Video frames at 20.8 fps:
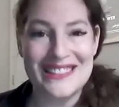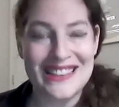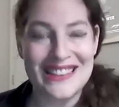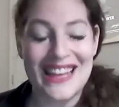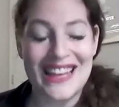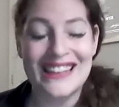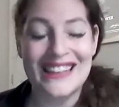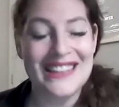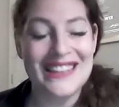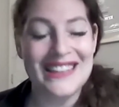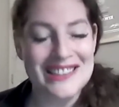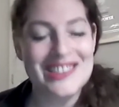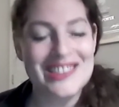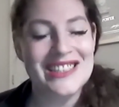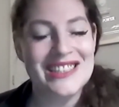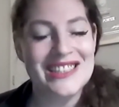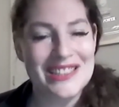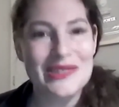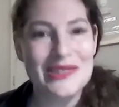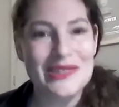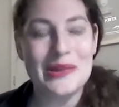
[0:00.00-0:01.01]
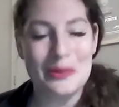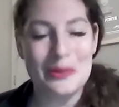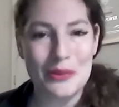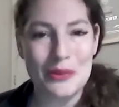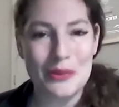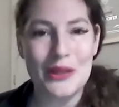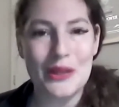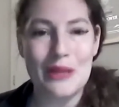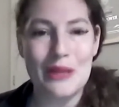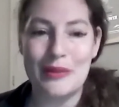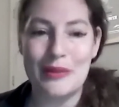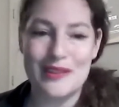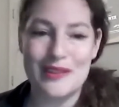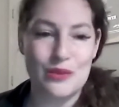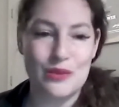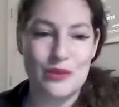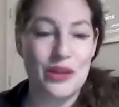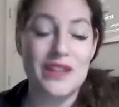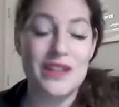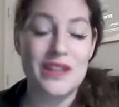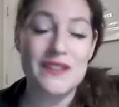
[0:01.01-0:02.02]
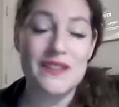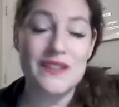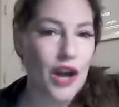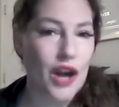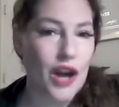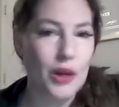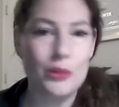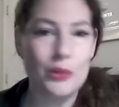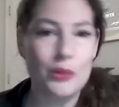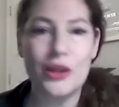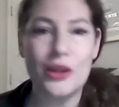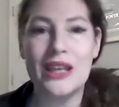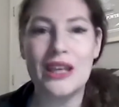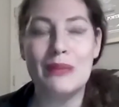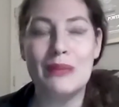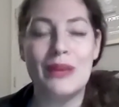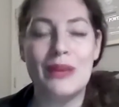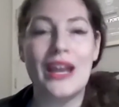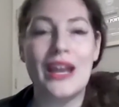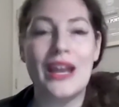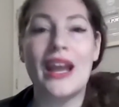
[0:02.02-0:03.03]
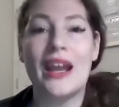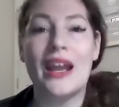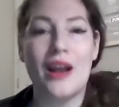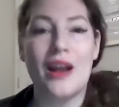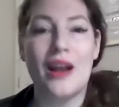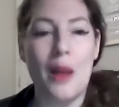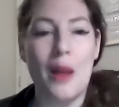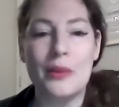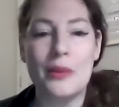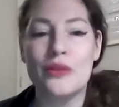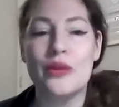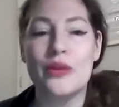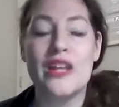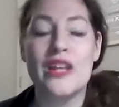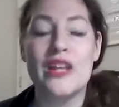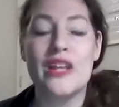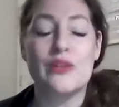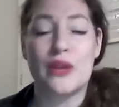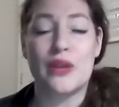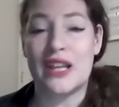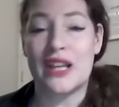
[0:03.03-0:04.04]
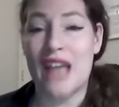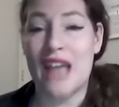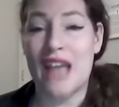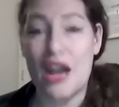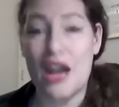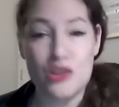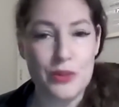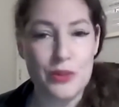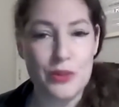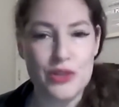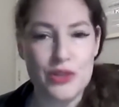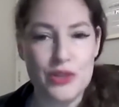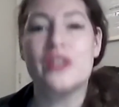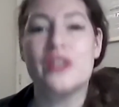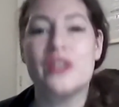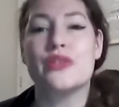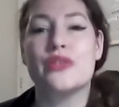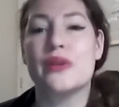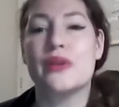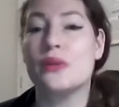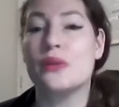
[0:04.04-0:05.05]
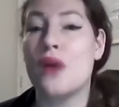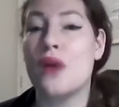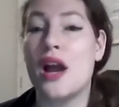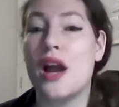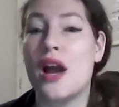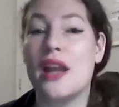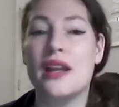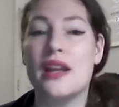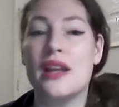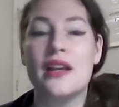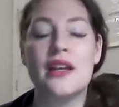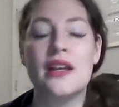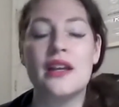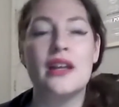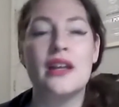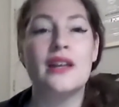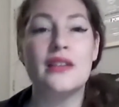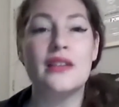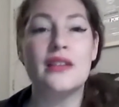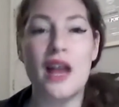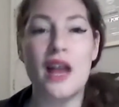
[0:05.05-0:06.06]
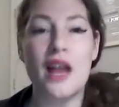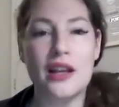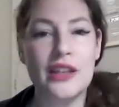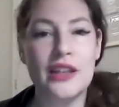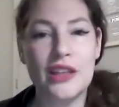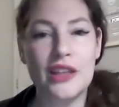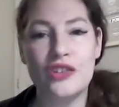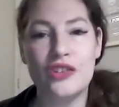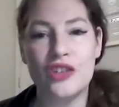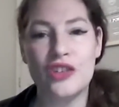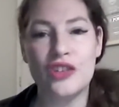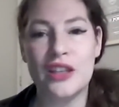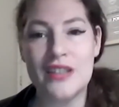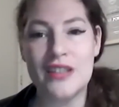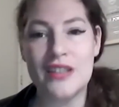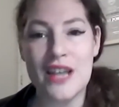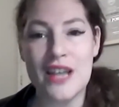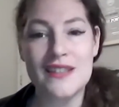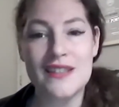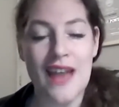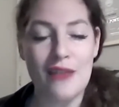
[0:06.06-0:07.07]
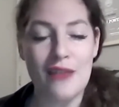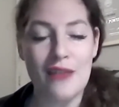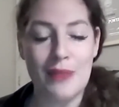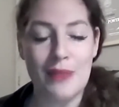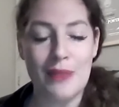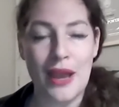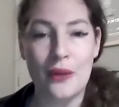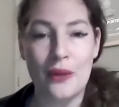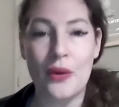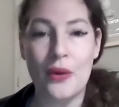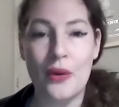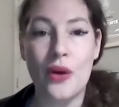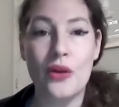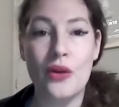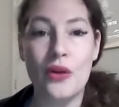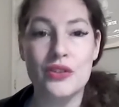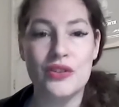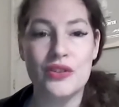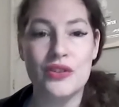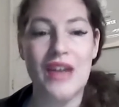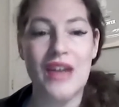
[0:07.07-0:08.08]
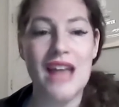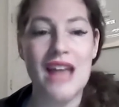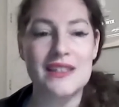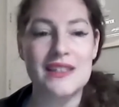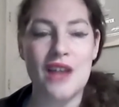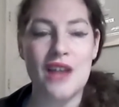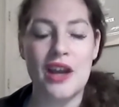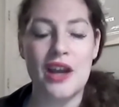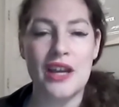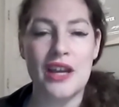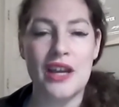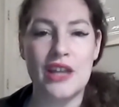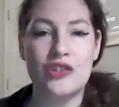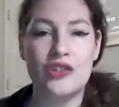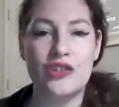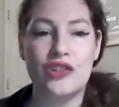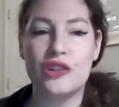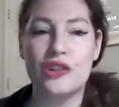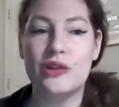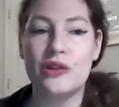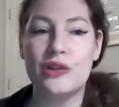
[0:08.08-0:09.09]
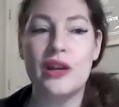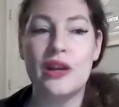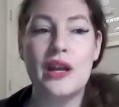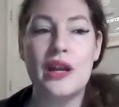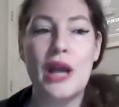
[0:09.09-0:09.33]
Let's just do your bookkeeping. So we're going to start her bookkeeping in a couple of weeks. We're going to catch up for 2021. Luckily, she does have payroll, so that's not an issue.